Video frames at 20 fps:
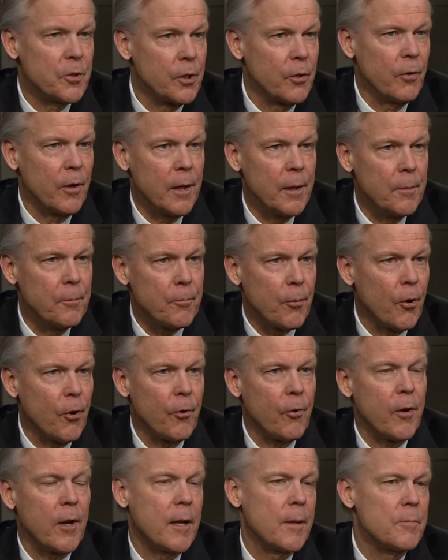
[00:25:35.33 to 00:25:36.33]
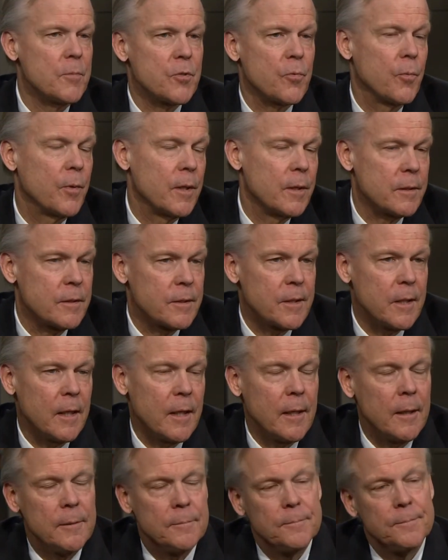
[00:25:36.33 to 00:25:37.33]
degree programs with
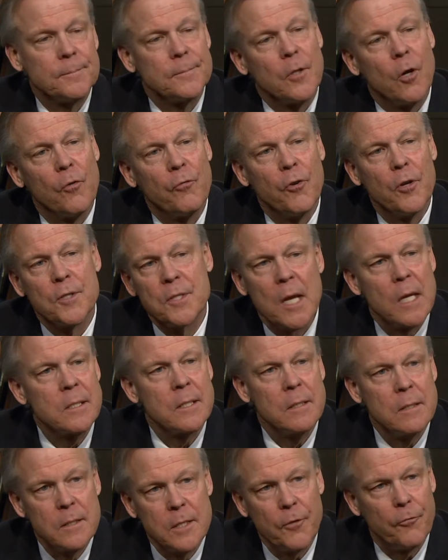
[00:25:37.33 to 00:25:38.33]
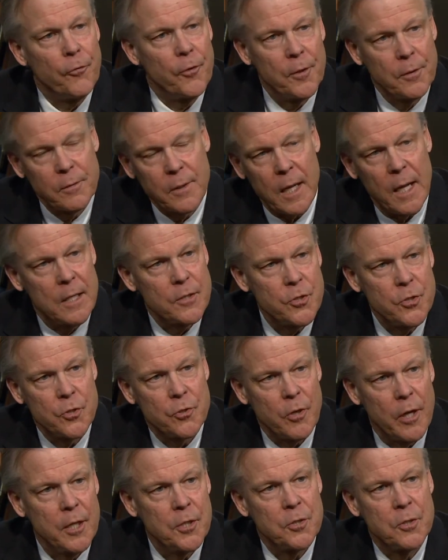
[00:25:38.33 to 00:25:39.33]
um, over a dozen different
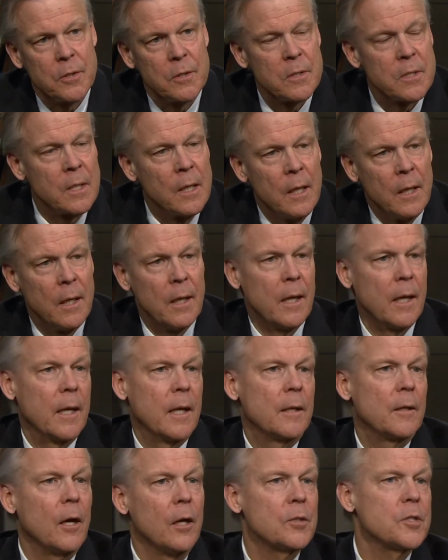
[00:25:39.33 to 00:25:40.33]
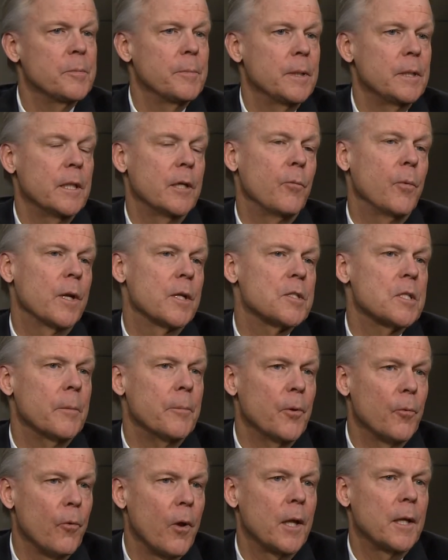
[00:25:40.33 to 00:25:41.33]
concentrations. And ultimately, when it's up
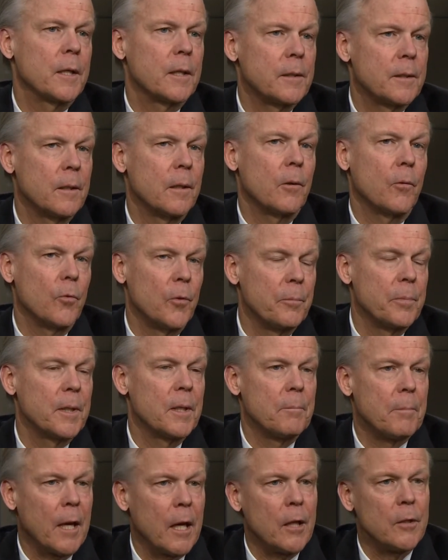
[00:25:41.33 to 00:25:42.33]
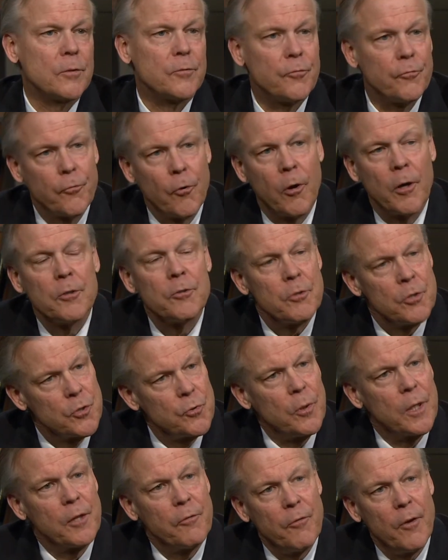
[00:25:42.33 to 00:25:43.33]
and running, there will be about
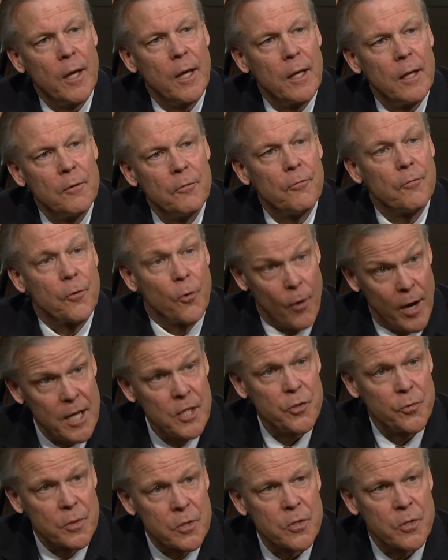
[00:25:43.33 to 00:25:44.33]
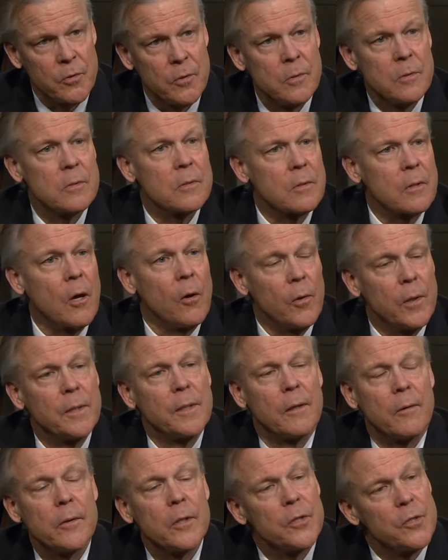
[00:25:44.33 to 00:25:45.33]
425 graduate students going
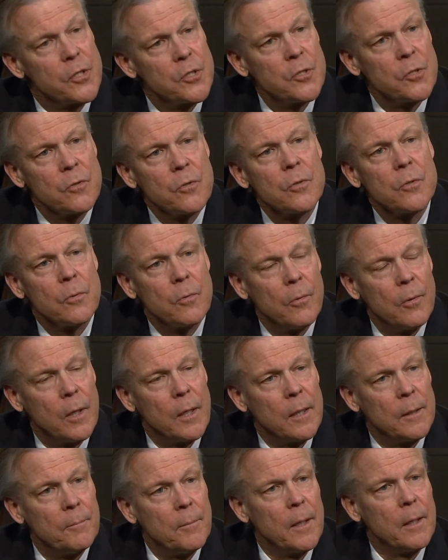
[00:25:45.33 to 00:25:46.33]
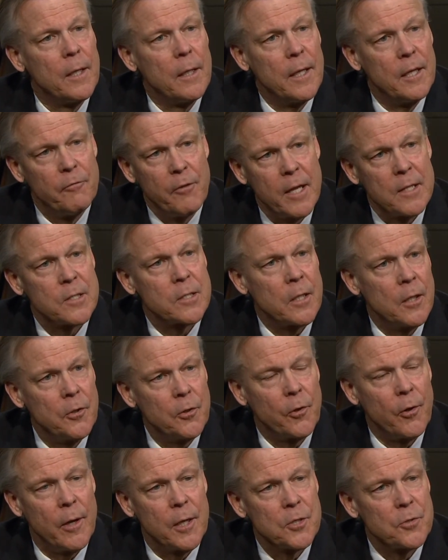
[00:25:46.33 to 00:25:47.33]
there, in addition to uh, advanced
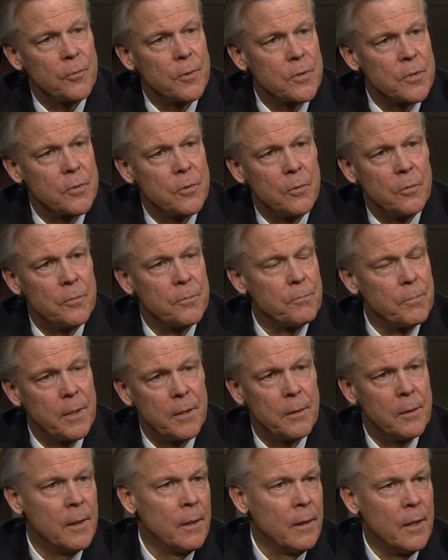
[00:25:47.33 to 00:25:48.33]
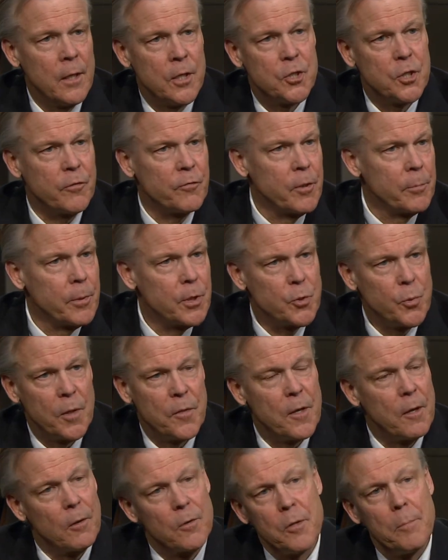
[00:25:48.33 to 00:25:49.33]
undergraduates who will be shifting between
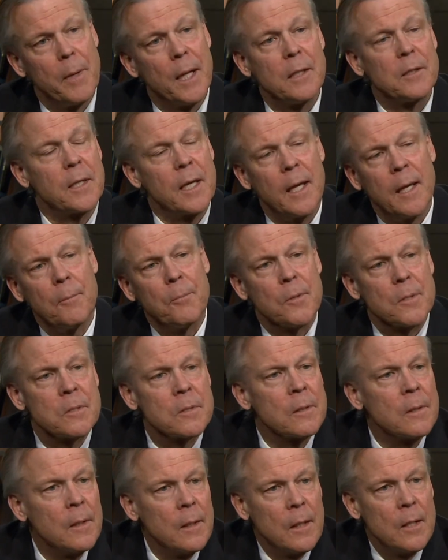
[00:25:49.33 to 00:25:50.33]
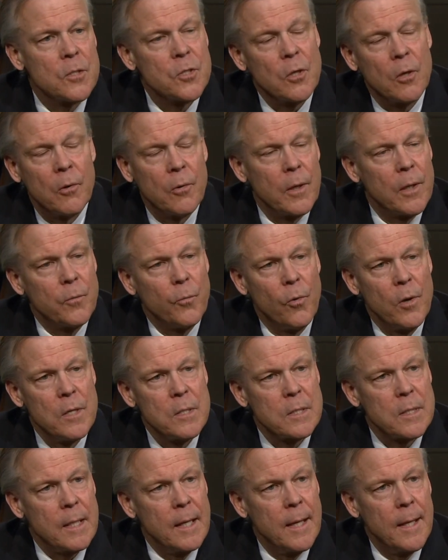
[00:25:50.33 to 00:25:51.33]
there and the main campus. So it
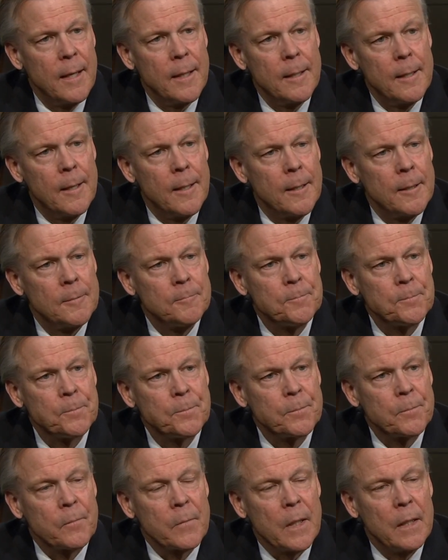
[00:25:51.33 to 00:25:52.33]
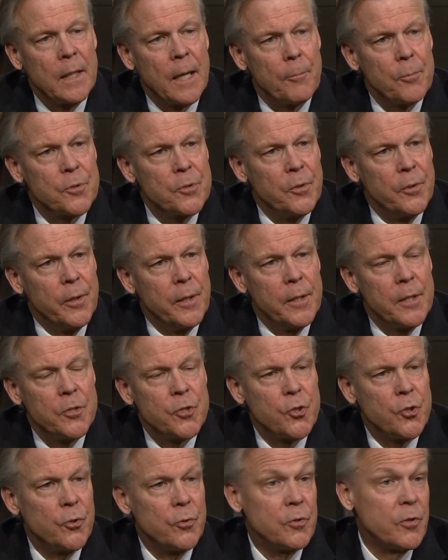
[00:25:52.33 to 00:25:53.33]
was a, um, an opportunity
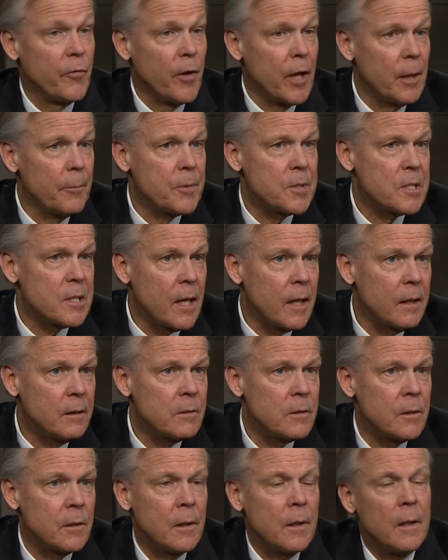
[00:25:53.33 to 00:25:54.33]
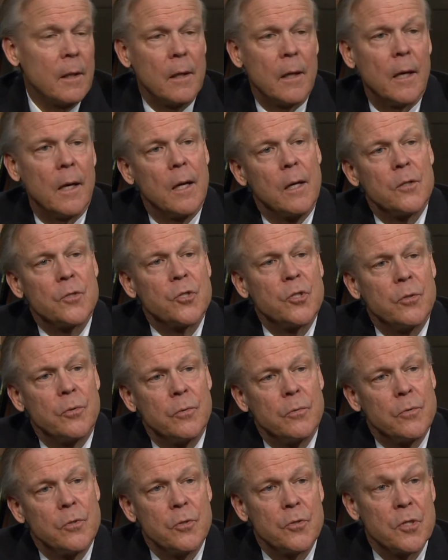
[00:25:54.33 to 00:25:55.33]
to develop a site, uh, to
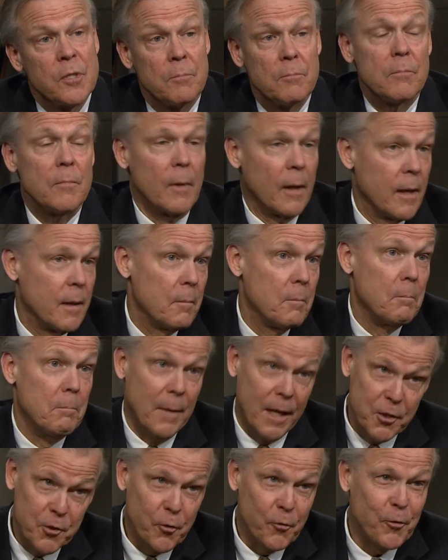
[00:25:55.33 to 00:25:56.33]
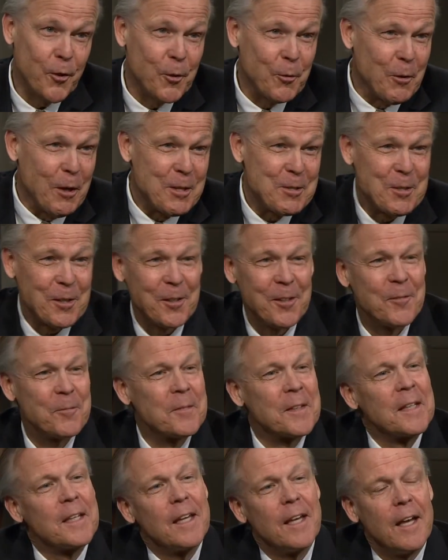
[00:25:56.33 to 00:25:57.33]
do some uh, major fundraising
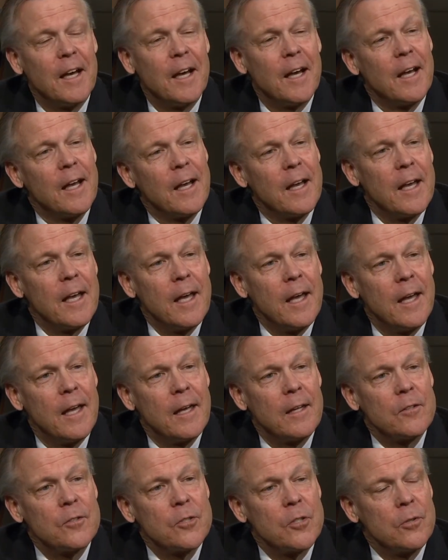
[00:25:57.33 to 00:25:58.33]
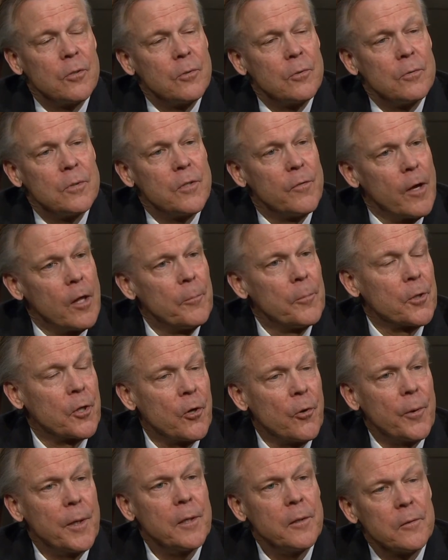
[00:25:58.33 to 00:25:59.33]
mm-hmm. uh, and to develop a
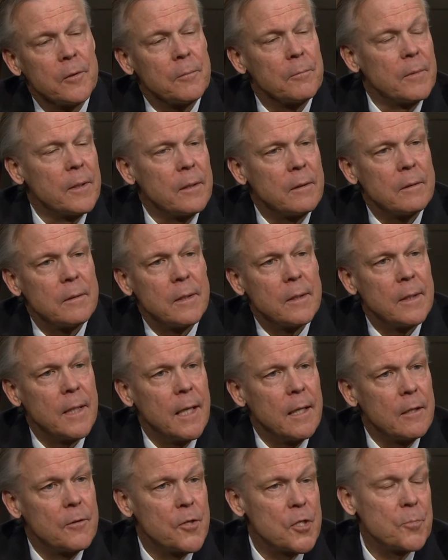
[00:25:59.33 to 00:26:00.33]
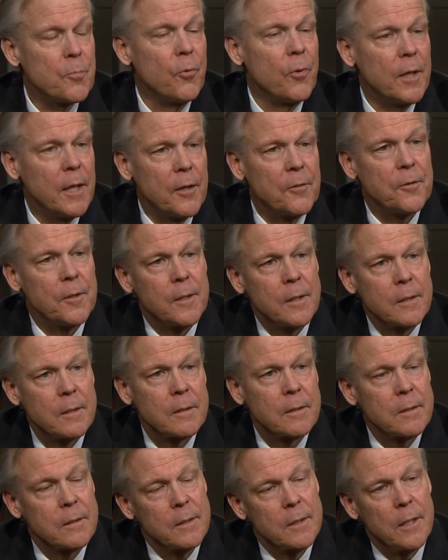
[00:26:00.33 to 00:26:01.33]
curriculum. And, and at this point, I think
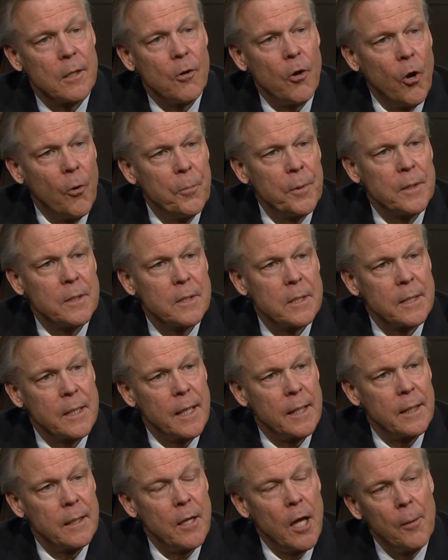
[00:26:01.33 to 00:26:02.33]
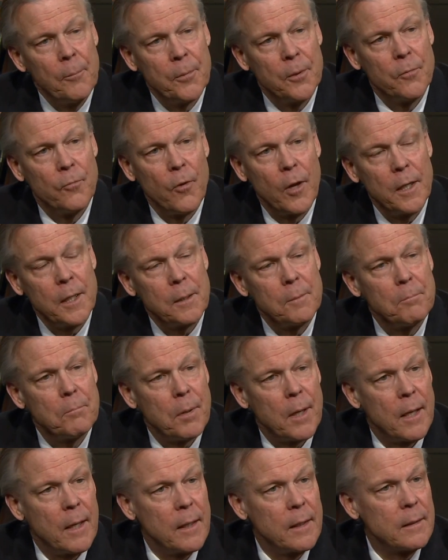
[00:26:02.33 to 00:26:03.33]
they're hoping to get it up and running
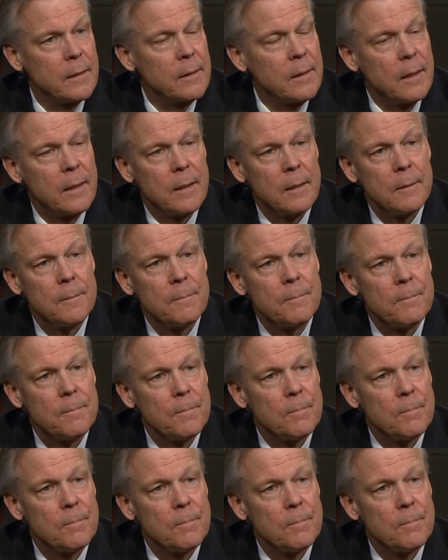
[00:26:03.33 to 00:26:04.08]
by, um,